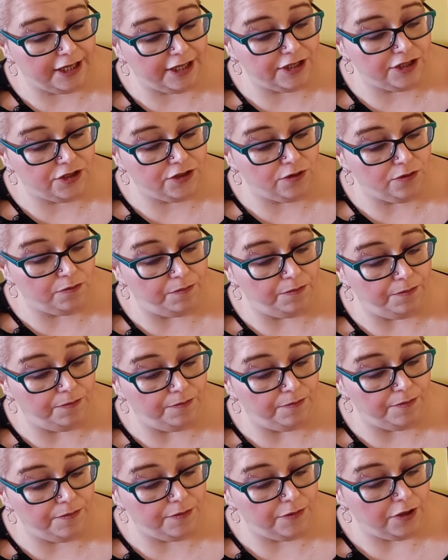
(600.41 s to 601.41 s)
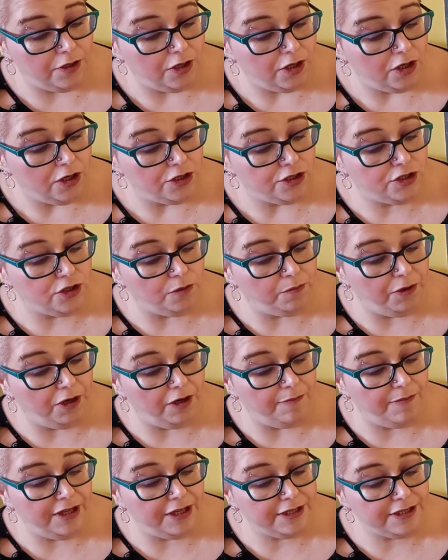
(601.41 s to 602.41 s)
and
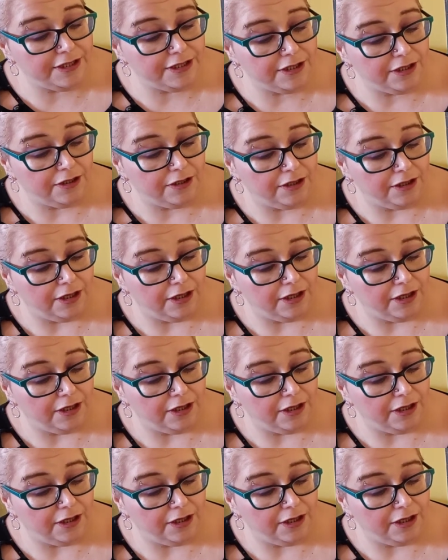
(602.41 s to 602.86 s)
suppleness